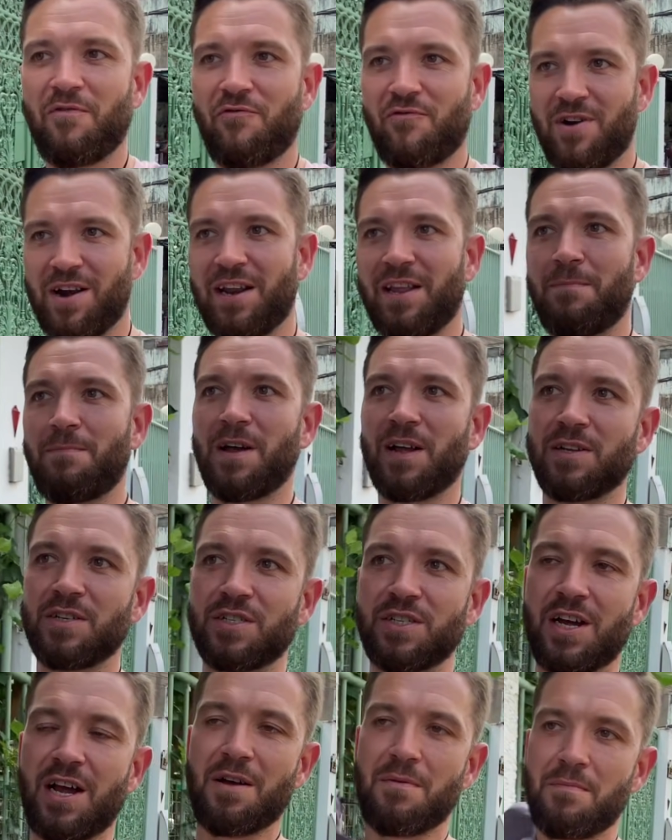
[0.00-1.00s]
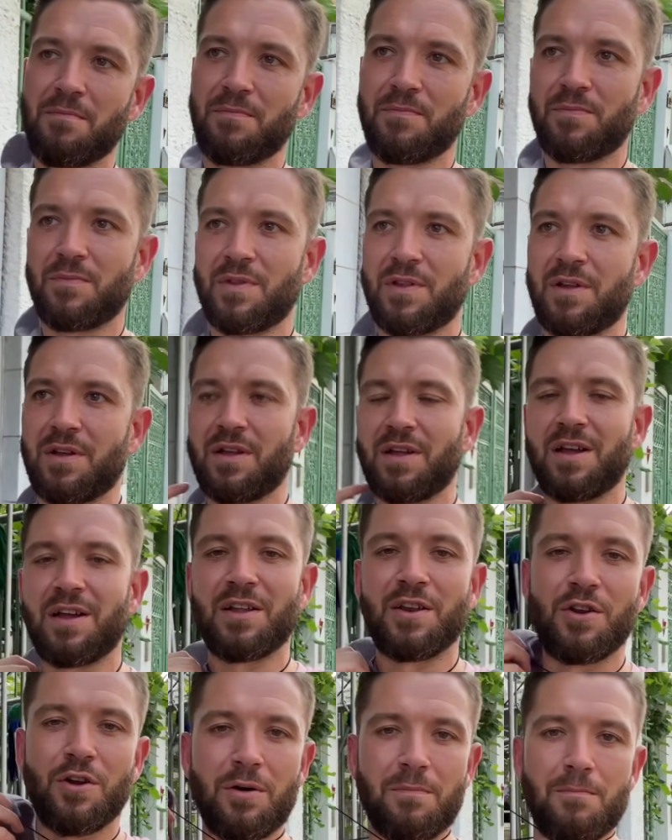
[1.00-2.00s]
friendly bunch. Nong
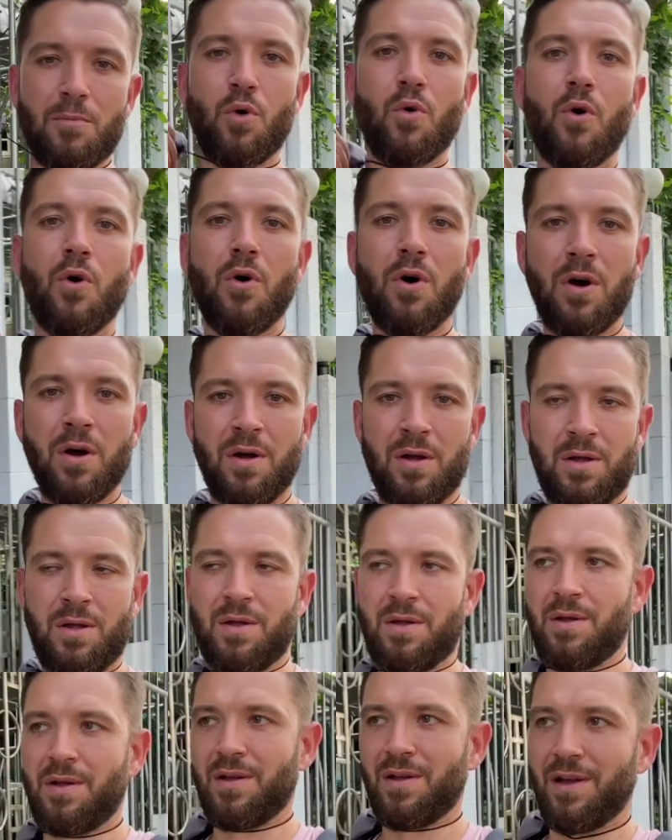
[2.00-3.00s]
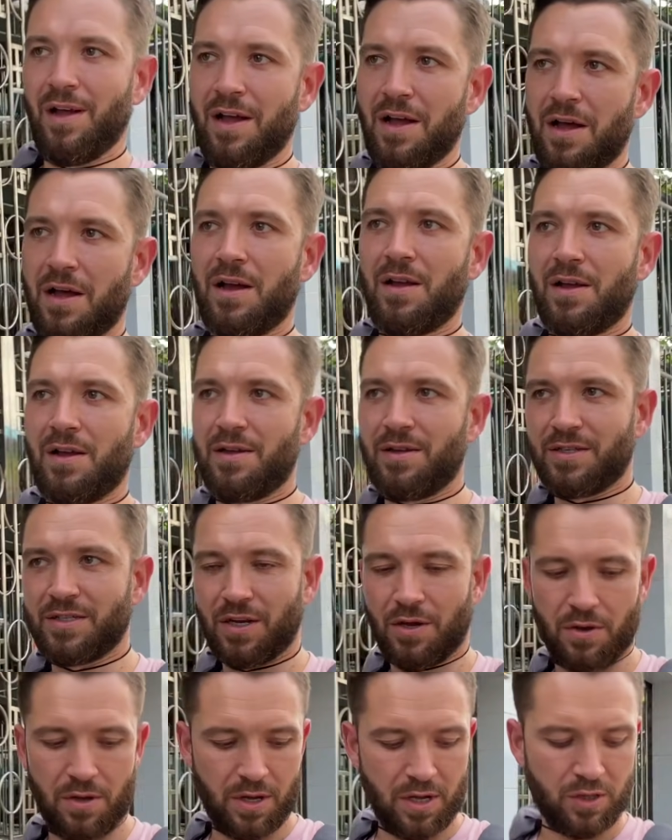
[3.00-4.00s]
Mo,
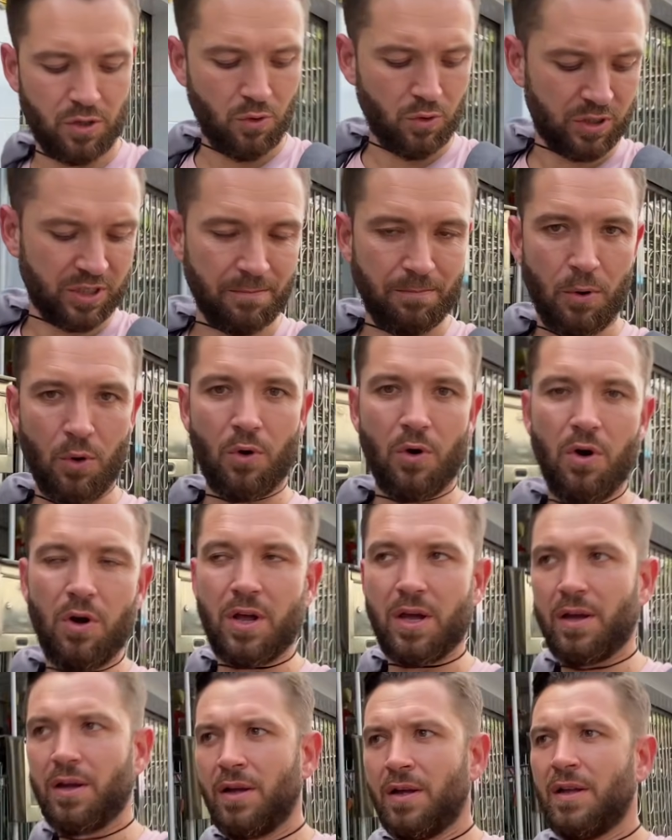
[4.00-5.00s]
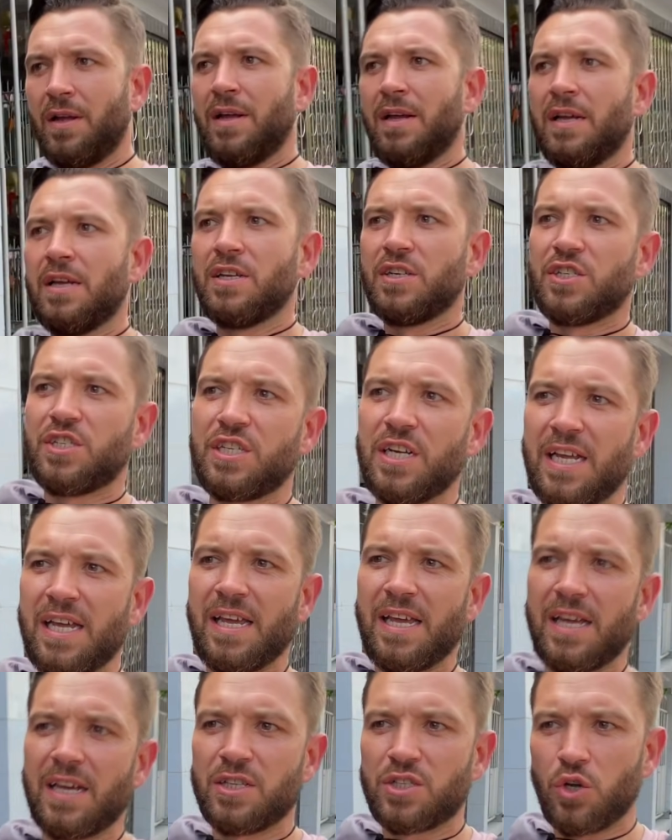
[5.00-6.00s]
so her daughter Pork,
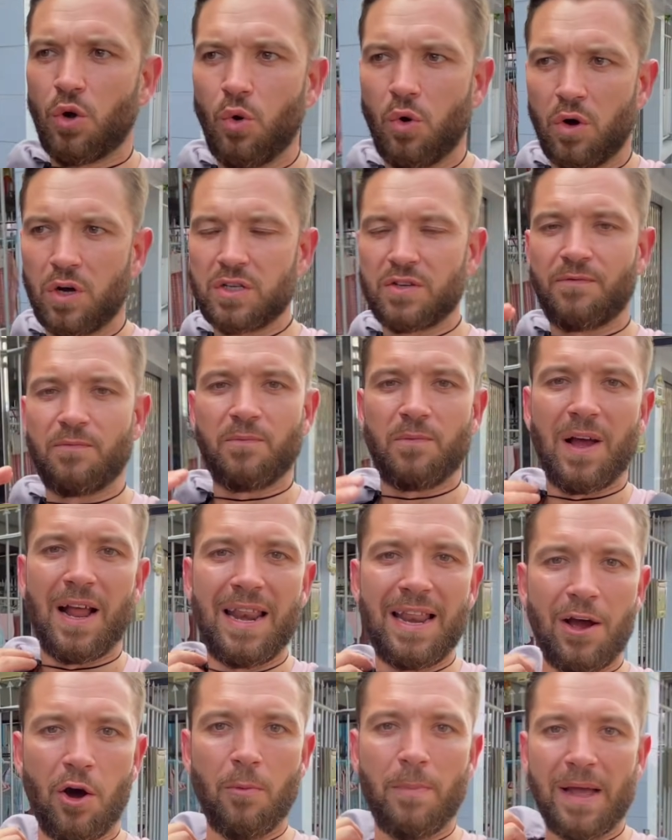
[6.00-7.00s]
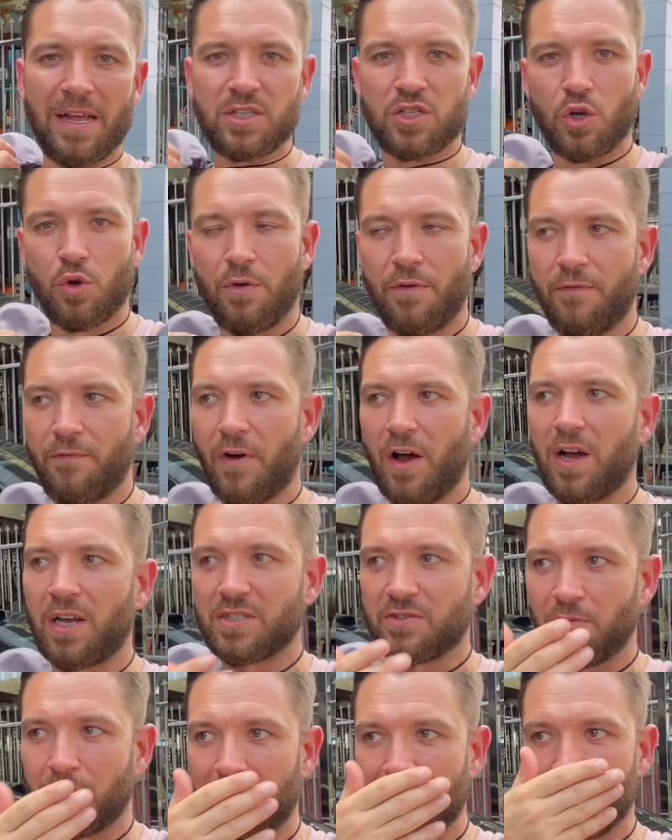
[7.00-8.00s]
she talks a little bit too
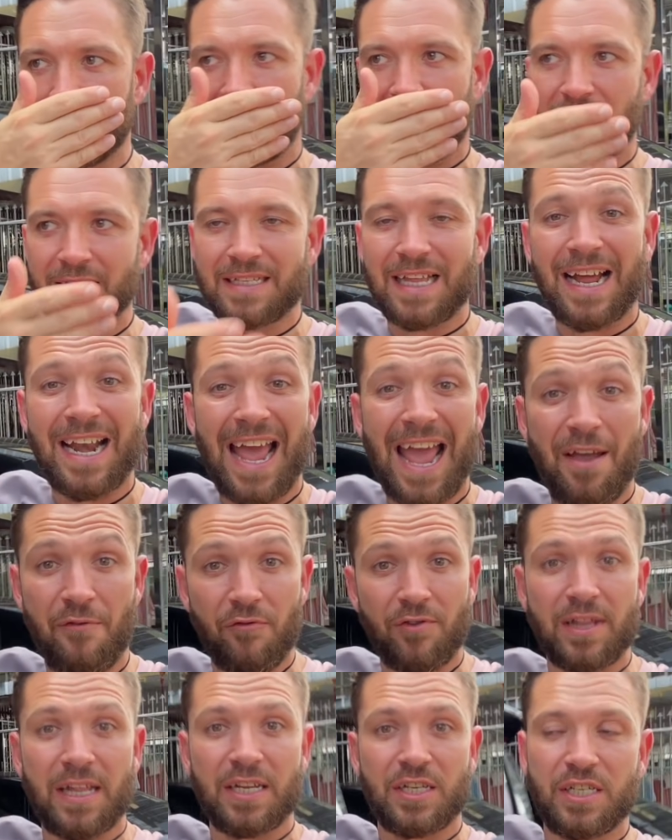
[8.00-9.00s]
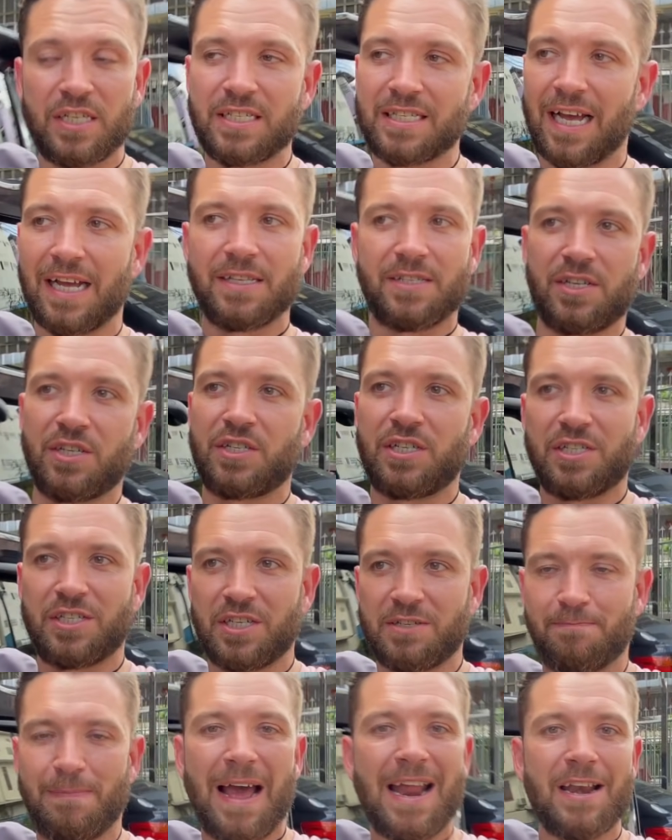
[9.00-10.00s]
fast for me to understand everything she's saying, so she's
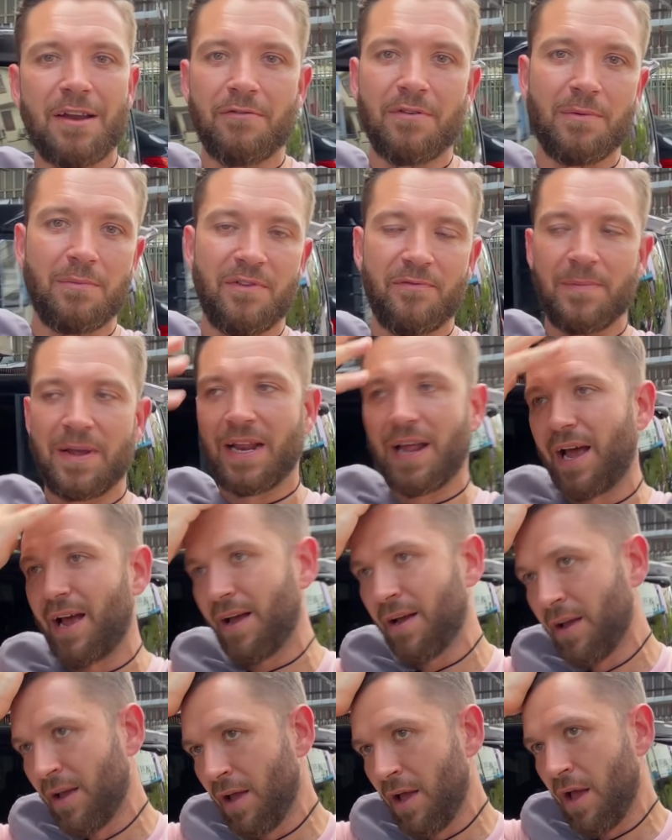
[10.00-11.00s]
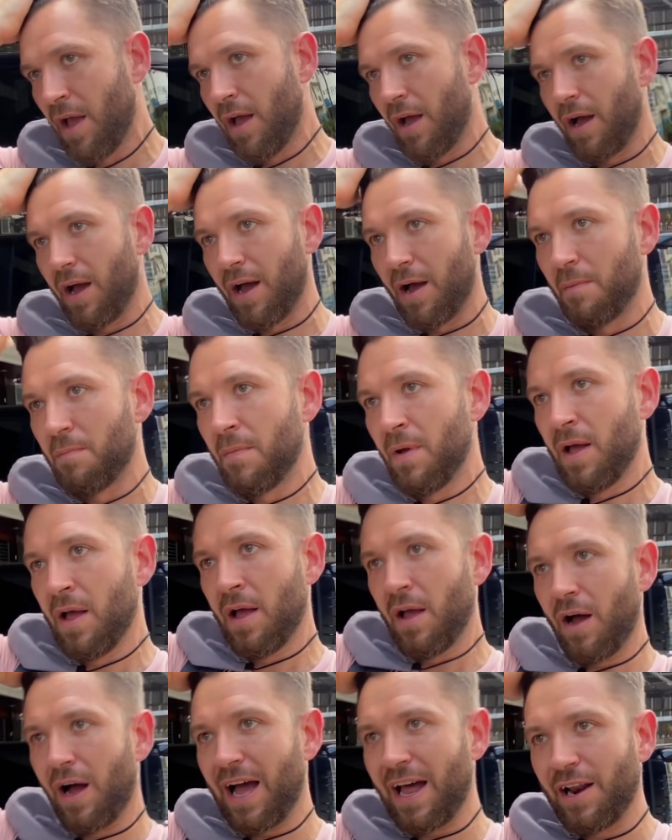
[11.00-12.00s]
just bantering with me there. I've
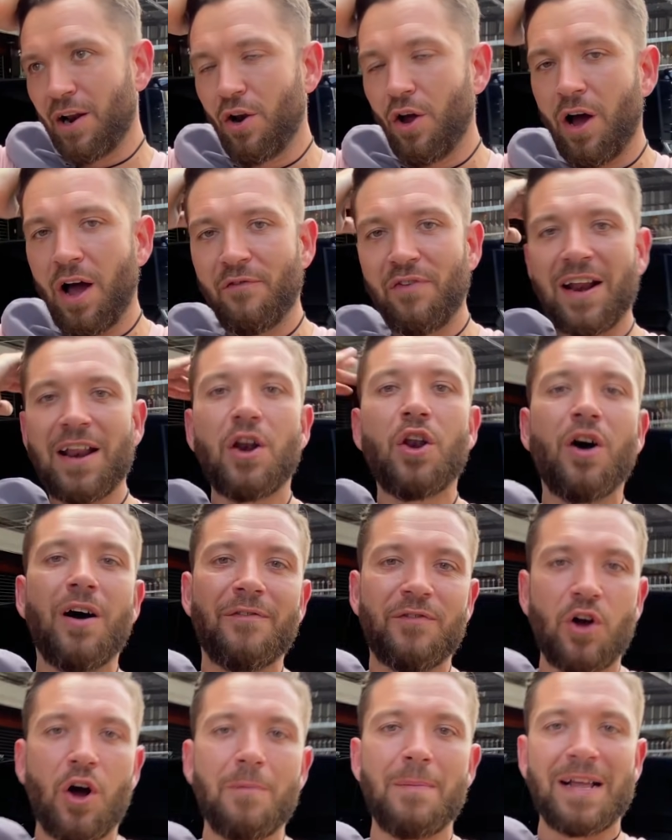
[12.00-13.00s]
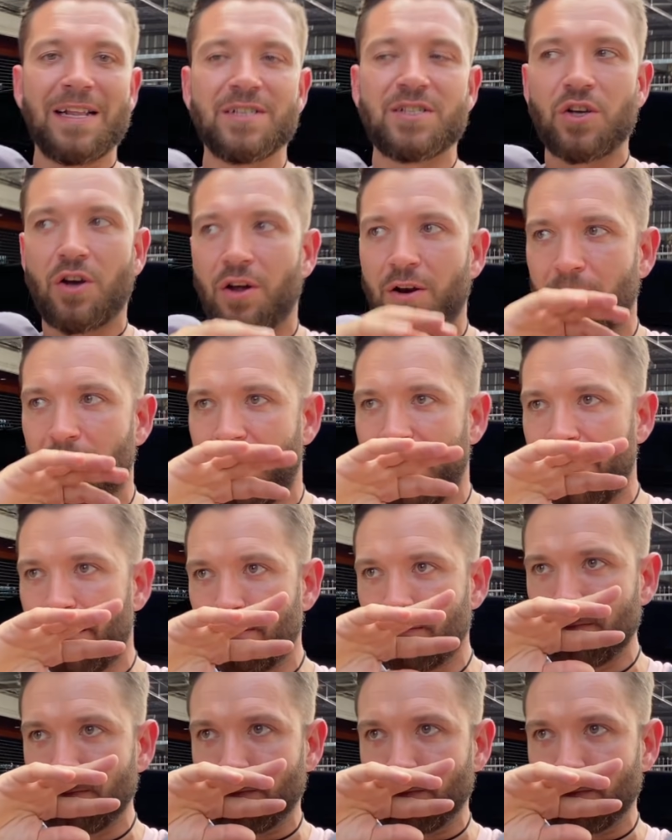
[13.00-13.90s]
had a lot of comments on my